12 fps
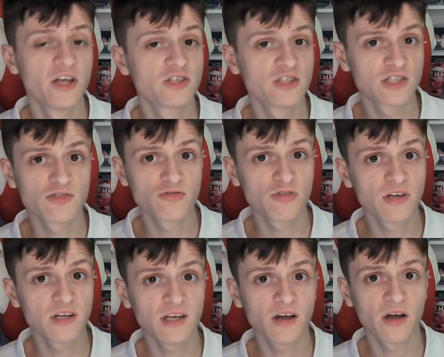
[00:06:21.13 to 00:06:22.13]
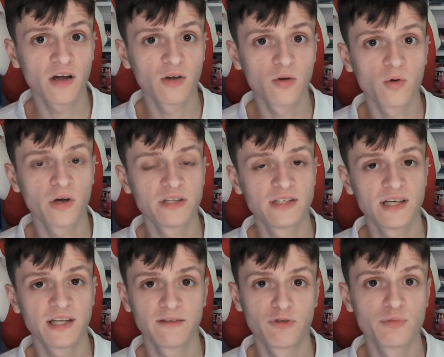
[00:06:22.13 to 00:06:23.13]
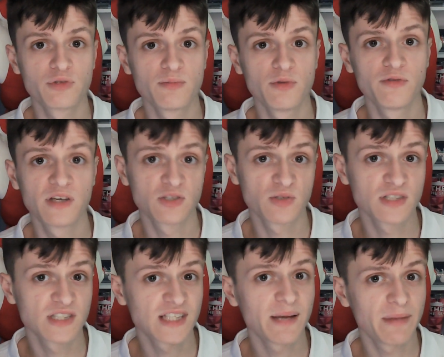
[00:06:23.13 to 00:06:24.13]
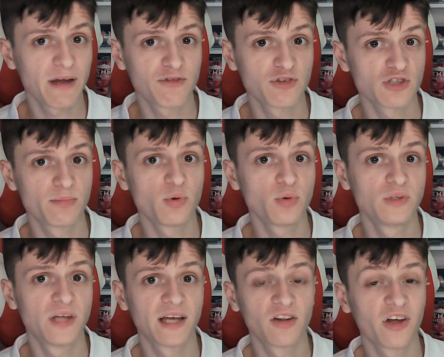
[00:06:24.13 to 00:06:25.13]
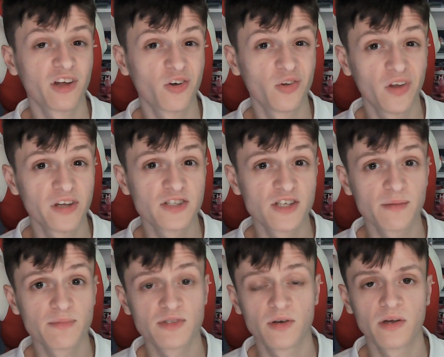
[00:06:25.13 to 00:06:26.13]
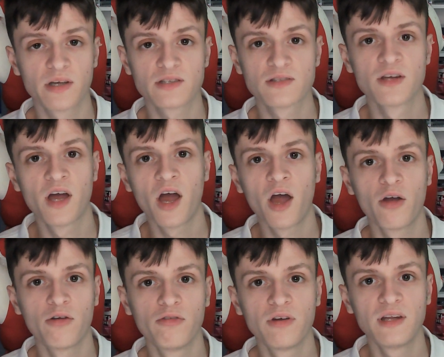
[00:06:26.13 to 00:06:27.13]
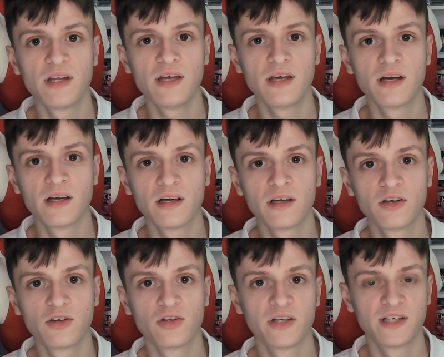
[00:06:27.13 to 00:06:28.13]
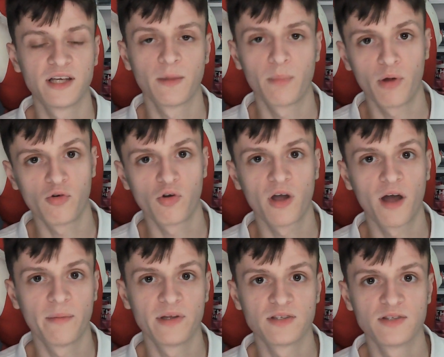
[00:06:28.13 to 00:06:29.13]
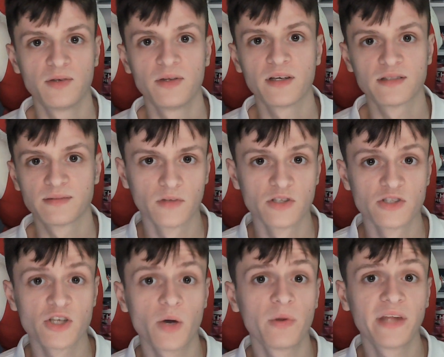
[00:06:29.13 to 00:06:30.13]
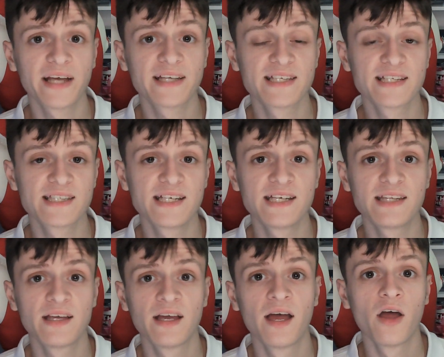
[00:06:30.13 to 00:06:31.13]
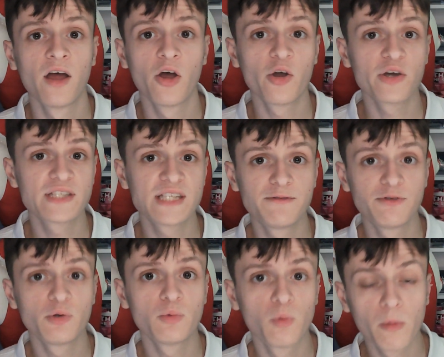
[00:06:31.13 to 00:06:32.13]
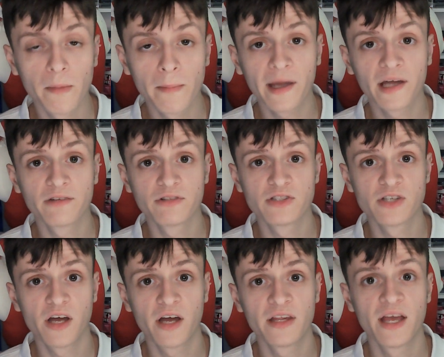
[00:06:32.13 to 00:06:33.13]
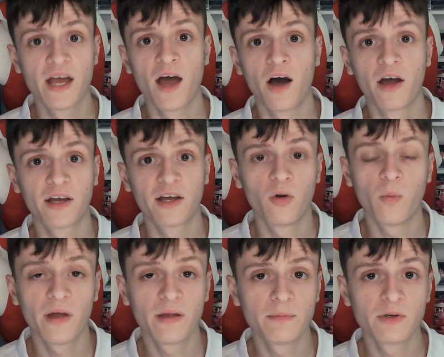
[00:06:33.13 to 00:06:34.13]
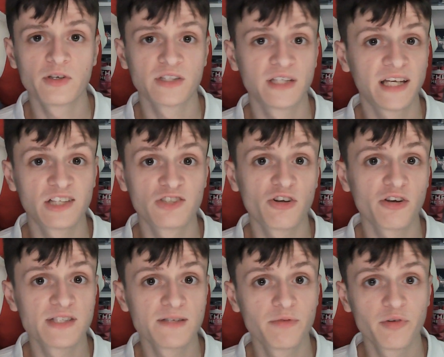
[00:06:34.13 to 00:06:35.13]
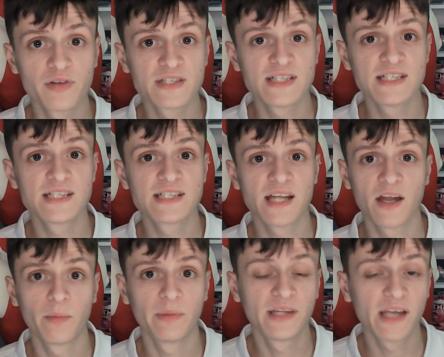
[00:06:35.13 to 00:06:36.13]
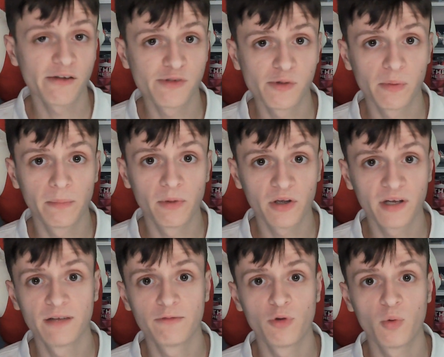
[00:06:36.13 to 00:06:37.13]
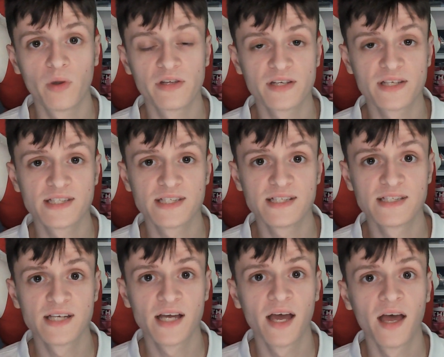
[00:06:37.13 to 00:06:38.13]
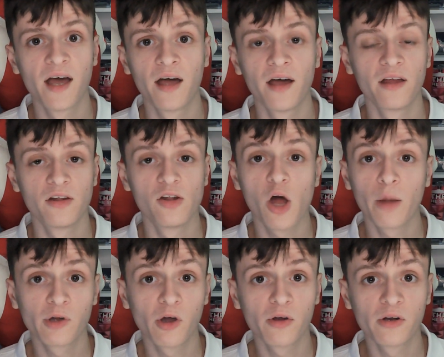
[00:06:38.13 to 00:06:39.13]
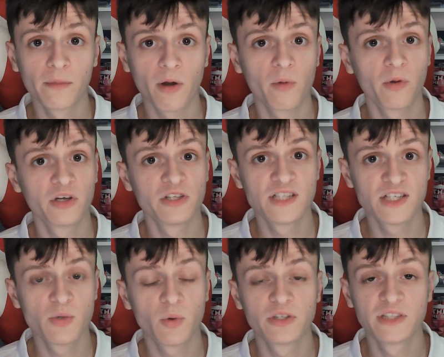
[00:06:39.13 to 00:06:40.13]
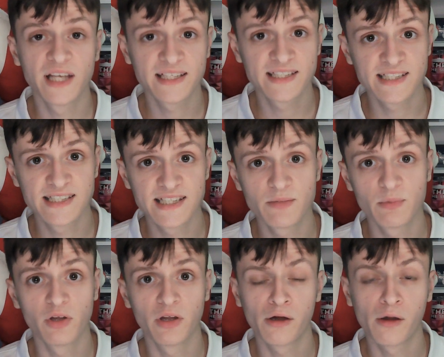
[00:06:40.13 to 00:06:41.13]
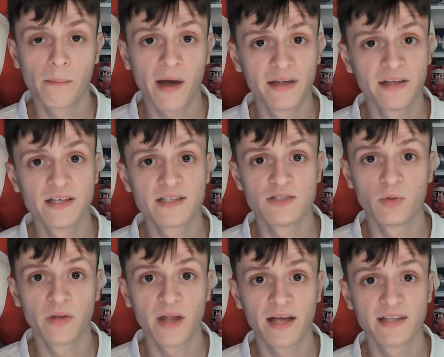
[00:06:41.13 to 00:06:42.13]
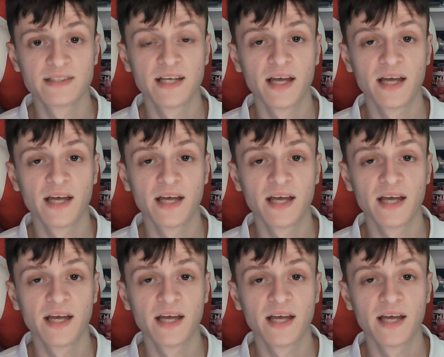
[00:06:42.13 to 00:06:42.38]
So this is a really cool idea for them to move it. So it's the same level as the pool deck, like on other ships. So it's really good idea by Royal Caribbean to do this. So on deck 16, Hook Seafood will be making a return. I cannot wait because I think it's Trancing for the Seas, and I'll be definitely rebooking in for Wonder of the Seas. The Lime and Coconut Bar will continue on to deck 16 with the cabanas and all that.